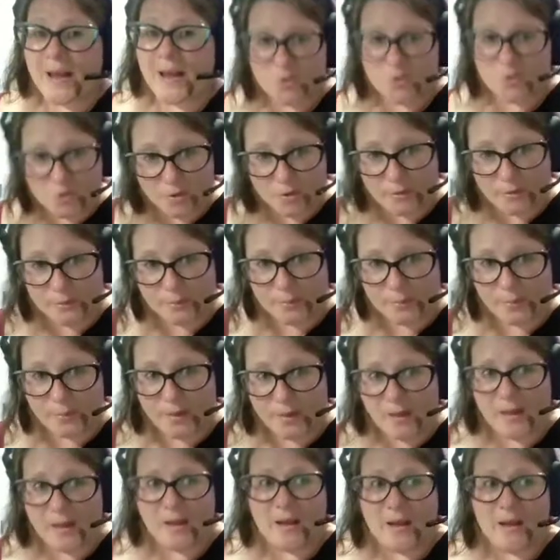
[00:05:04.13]
shrimp,
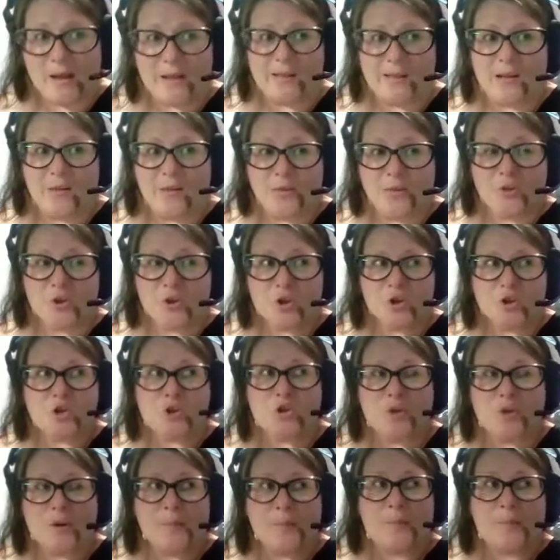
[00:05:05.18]
and their
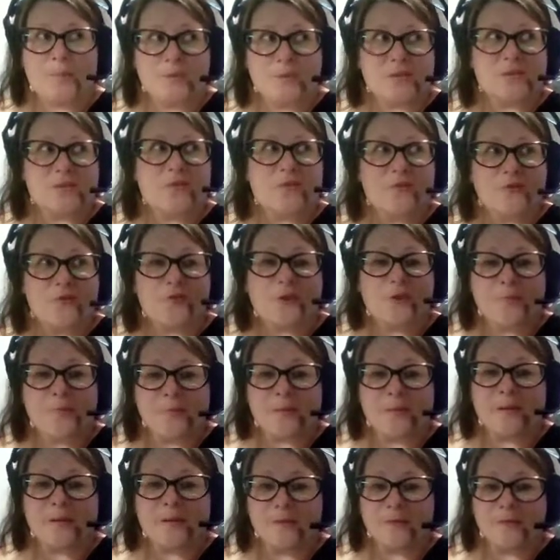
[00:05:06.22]
shrimp was
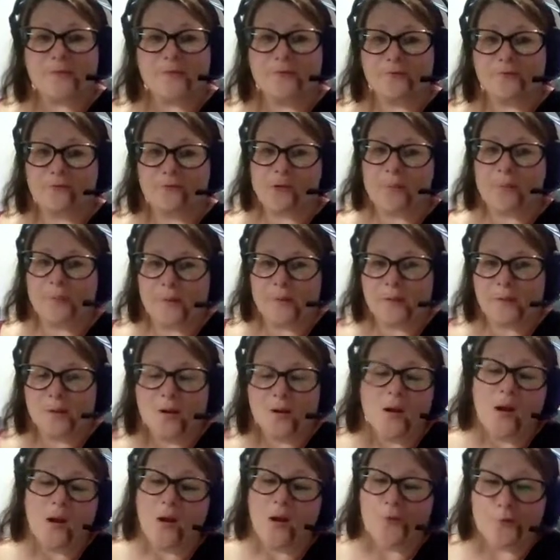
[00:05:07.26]
frippin', frippin',
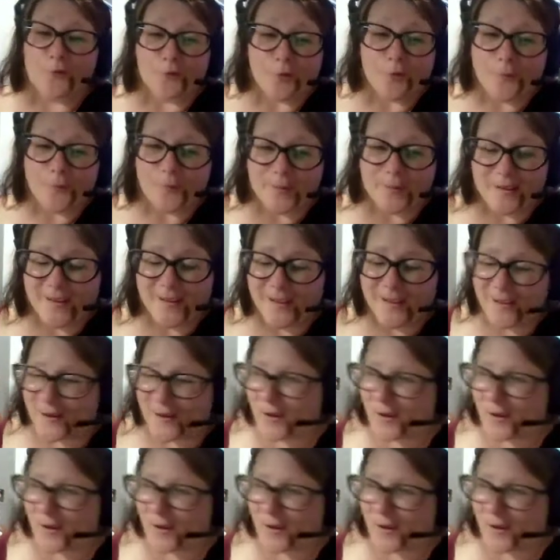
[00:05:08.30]
frippin'